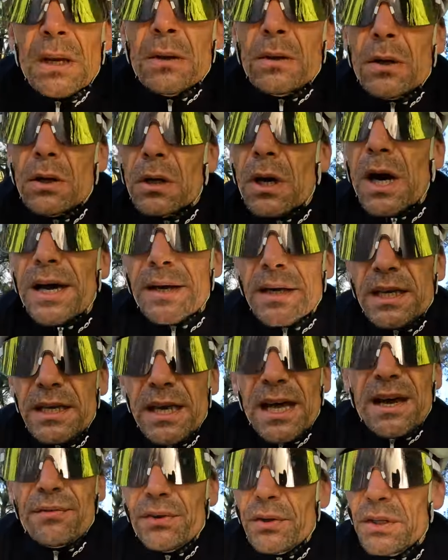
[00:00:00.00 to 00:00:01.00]
All right,
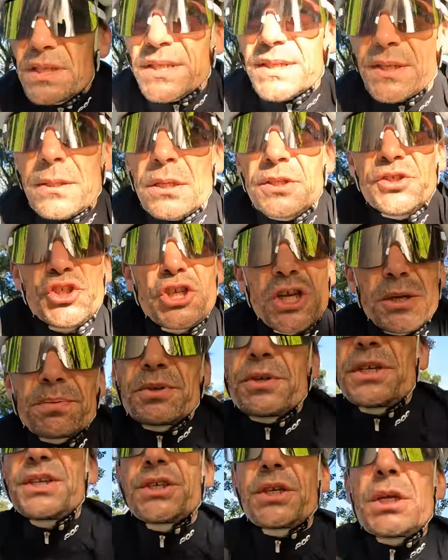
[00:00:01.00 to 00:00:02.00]
enough of this
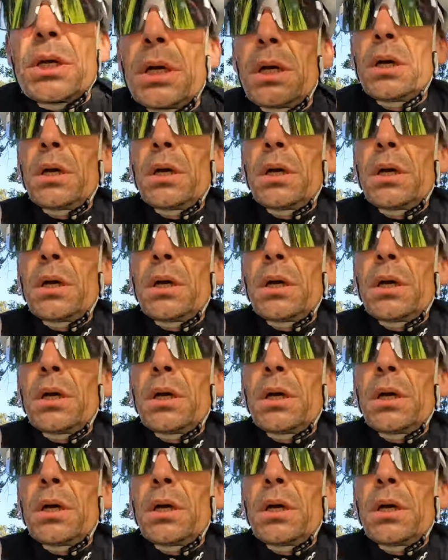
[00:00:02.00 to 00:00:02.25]
gibberish.